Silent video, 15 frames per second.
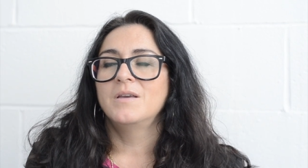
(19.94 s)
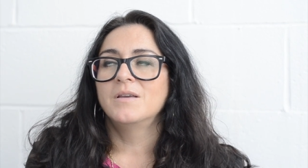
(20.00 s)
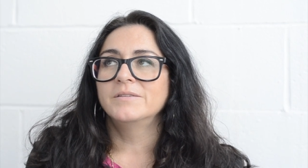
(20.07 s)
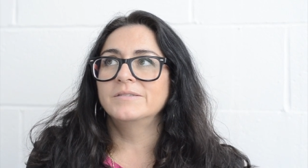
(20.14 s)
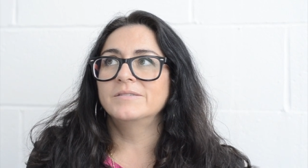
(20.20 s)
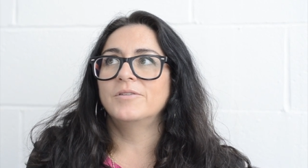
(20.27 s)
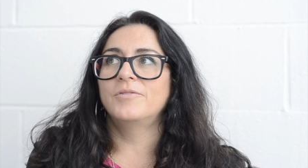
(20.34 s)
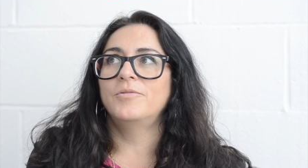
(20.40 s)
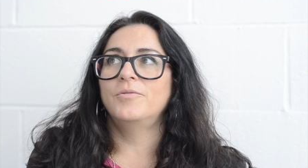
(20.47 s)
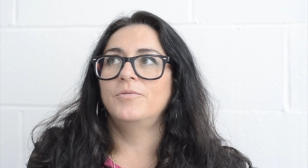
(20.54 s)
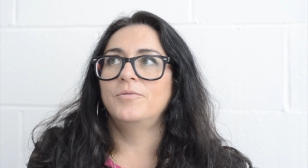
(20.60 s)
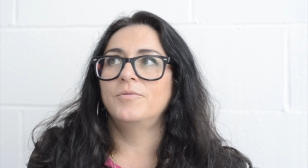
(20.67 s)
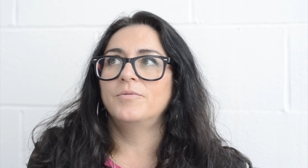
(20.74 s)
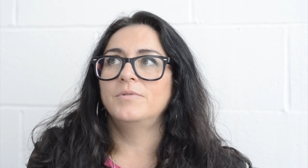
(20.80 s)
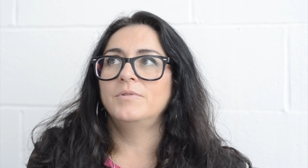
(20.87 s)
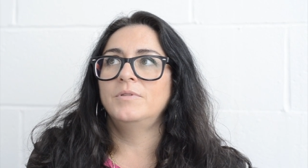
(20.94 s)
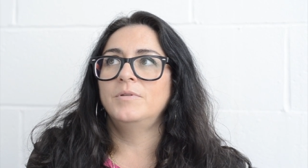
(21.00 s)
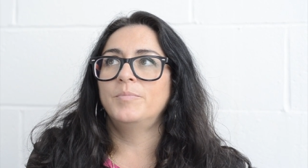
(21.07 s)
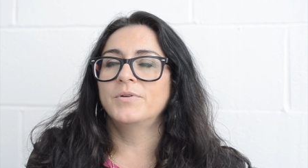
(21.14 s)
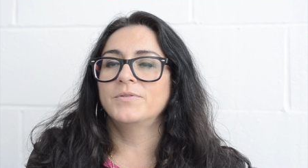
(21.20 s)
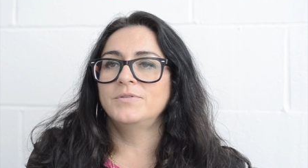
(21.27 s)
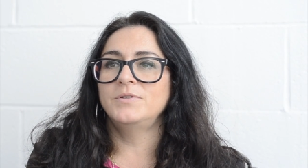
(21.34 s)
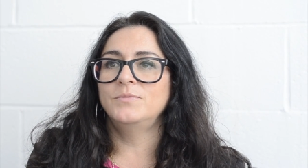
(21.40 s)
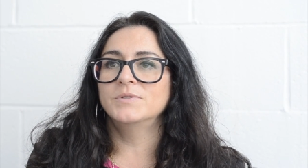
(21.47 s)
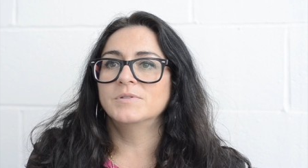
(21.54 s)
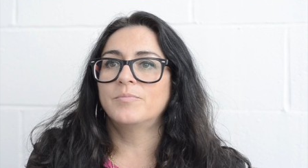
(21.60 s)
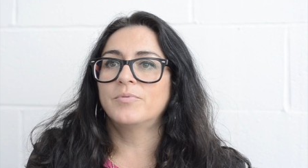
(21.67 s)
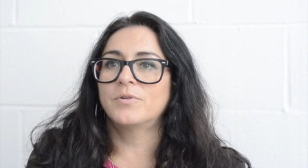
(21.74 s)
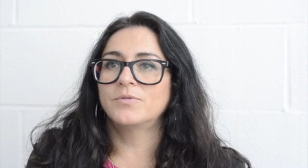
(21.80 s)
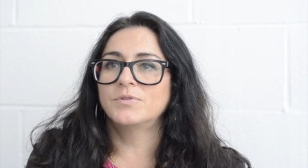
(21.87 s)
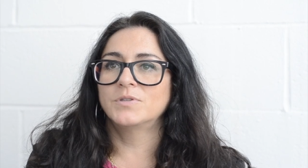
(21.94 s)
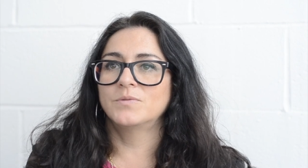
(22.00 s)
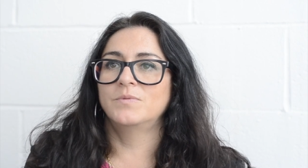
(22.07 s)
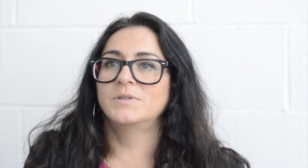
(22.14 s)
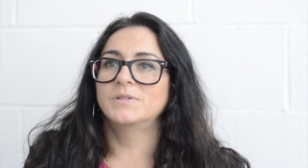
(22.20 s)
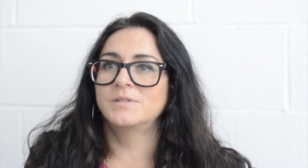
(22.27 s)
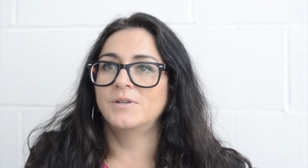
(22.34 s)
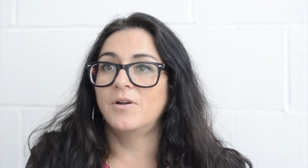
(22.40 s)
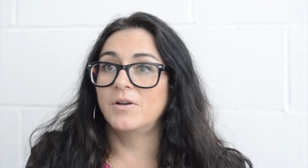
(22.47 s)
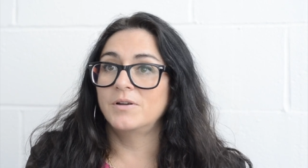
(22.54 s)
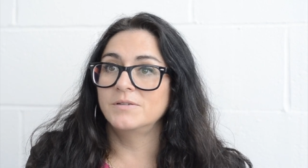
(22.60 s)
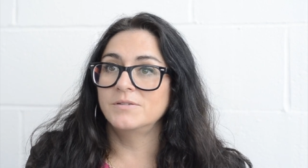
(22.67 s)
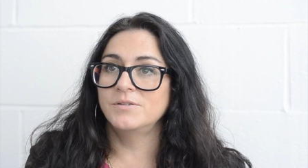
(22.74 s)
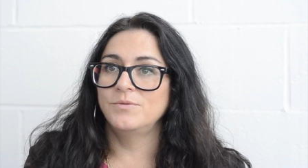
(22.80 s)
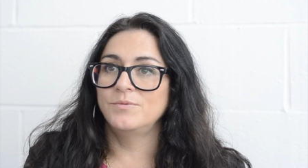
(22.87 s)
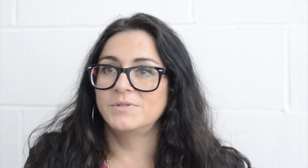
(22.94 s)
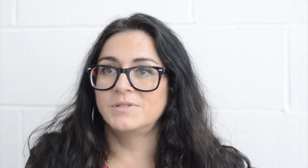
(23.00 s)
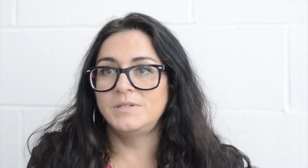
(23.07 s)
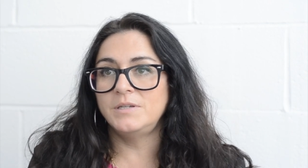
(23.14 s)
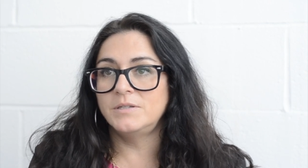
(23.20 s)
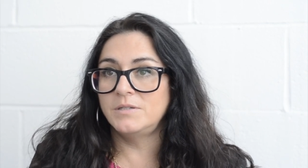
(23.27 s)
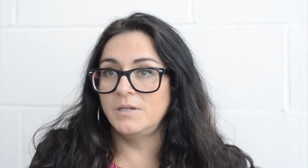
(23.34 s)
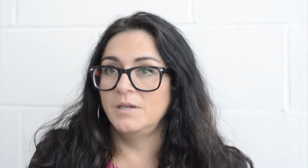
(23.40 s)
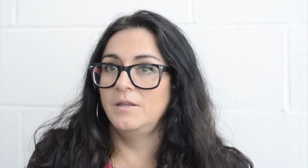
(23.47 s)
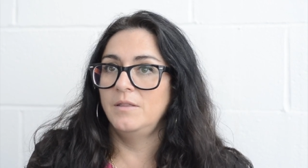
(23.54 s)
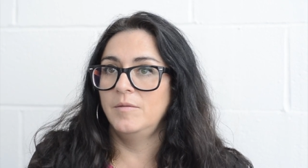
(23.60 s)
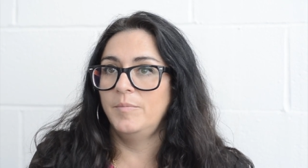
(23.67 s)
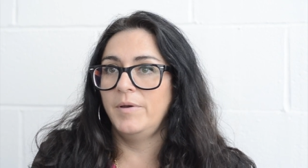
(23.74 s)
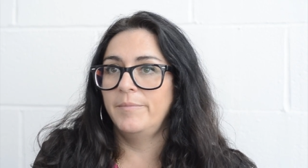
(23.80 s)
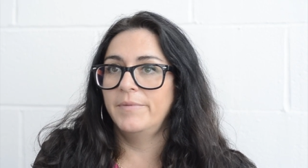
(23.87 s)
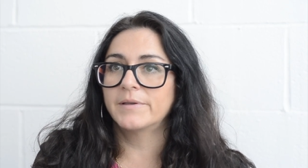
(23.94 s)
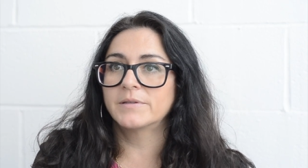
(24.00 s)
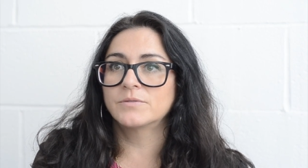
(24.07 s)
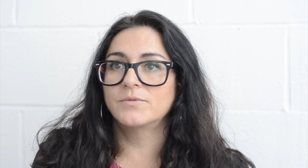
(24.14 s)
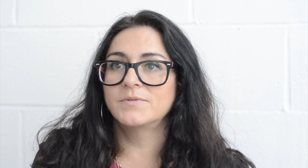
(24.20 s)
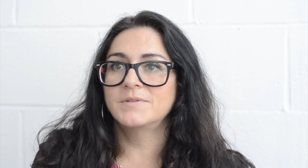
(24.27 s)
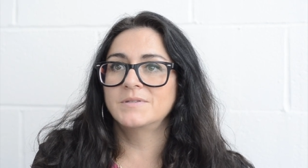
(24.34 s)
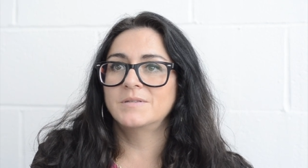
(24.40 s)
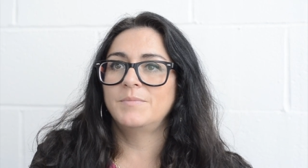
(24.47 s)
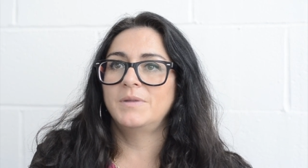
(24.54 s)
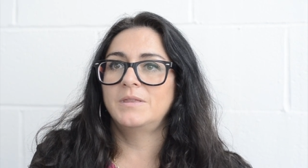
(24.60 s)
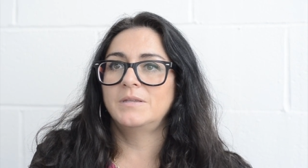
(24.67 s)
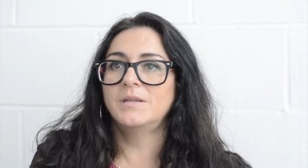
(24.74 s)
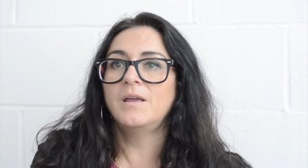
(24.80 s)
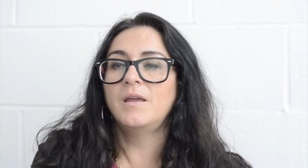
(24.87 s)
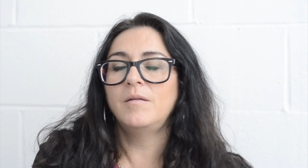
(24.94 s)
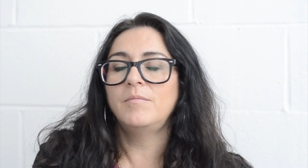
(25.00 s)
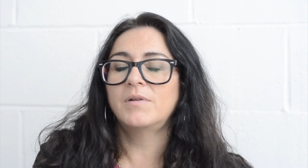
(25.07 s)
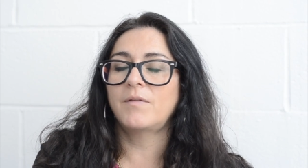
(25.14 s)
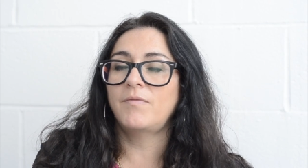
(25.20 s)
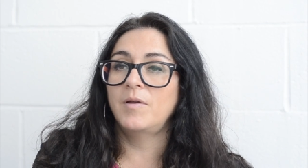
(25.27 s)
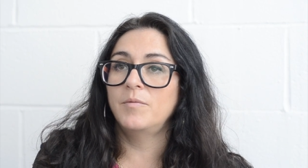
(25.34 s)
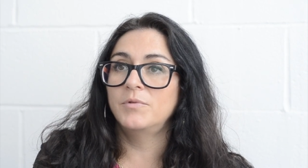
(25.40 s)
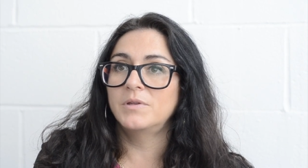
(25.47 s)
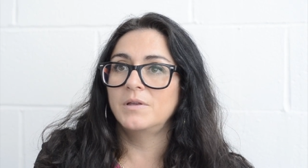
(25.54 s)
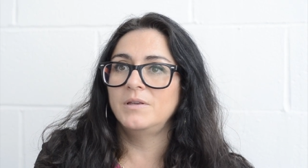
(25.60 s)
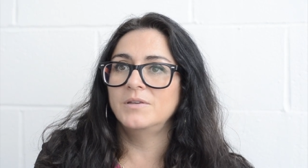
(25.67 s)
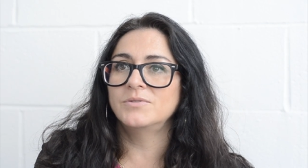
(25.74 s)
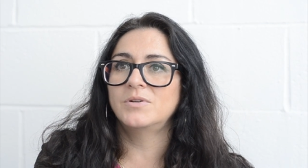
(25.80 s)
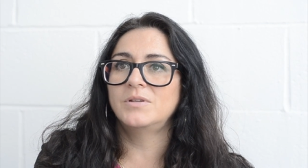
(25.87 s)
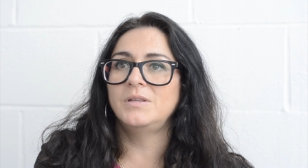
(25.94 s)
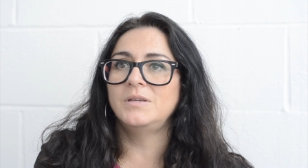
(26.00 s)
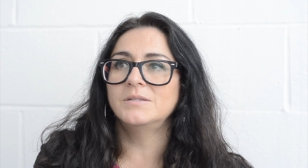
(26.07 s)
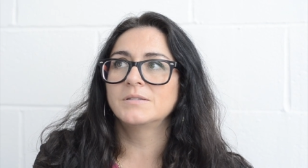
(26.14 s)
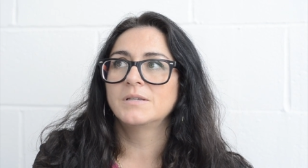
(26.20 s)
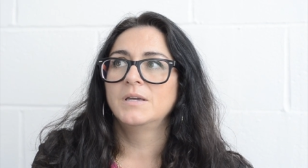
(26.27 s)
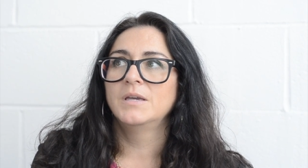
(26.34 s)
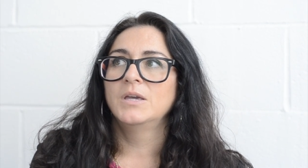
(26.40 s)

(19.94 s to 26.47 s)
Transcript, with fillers: So the person who was approached was an artist who was teaching in the public school system at the time, Rafael Montañez Ortiz,